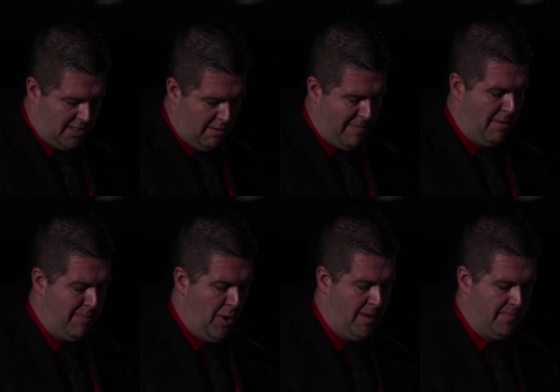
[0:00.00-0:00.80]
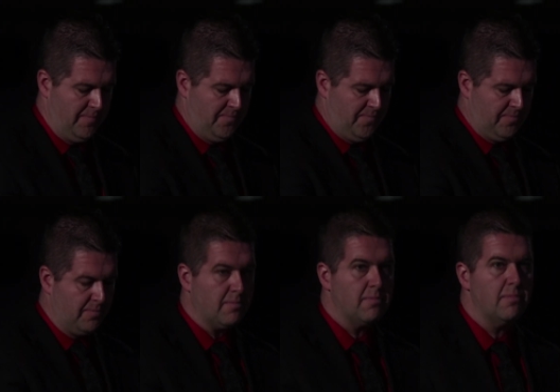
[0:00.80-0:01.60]
de Balboa.
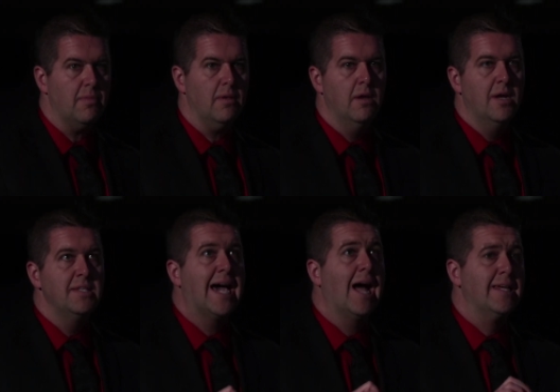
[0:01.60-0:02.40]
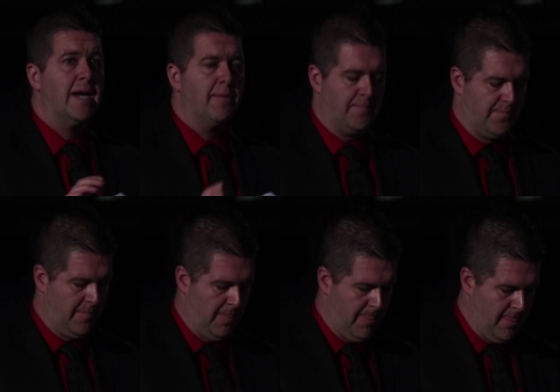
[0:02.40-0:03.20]
Talia.
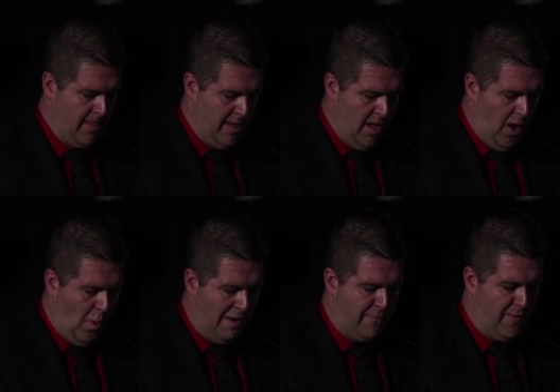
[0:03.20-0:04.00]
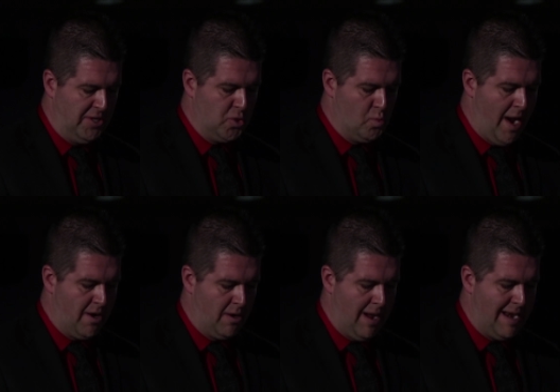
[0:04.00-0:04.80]
What French
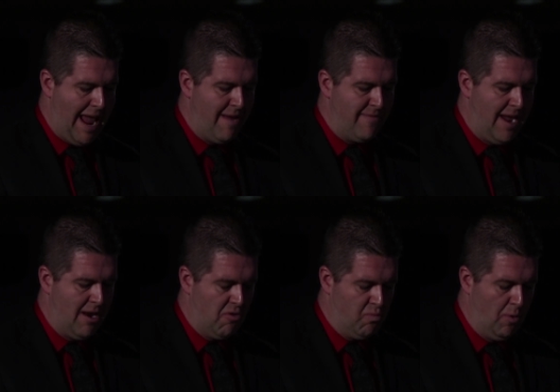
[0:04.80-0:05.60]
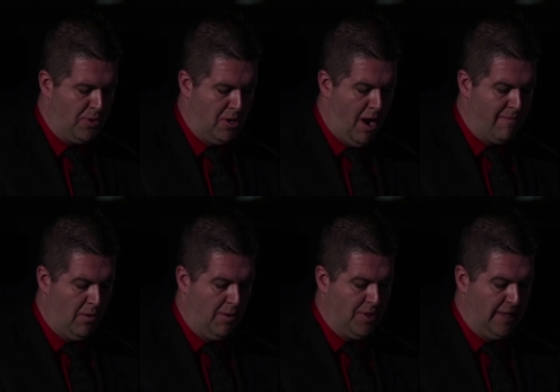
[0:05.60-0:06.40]
writer and aviator wrote the
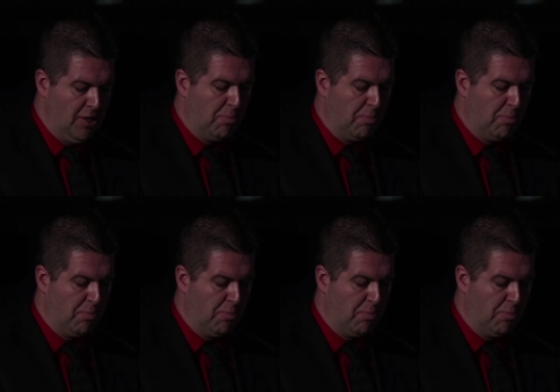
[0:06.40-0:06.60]
novel The Little